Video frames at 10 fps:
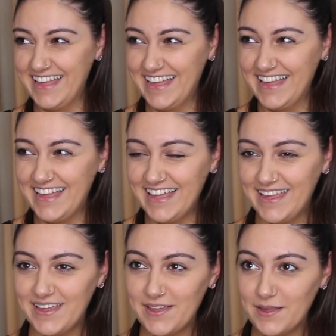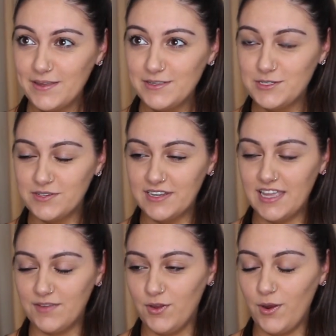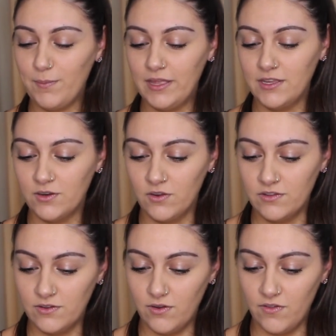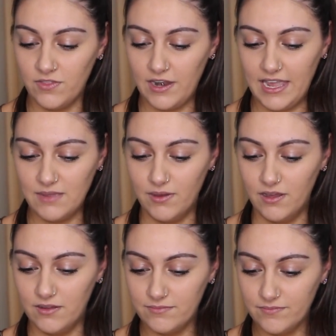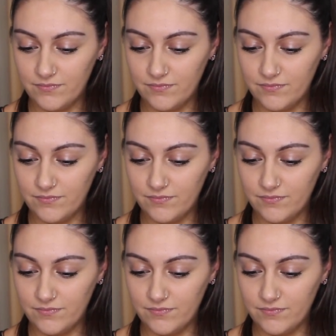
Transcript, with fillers: what? Do you want to give your opinion on on the labour?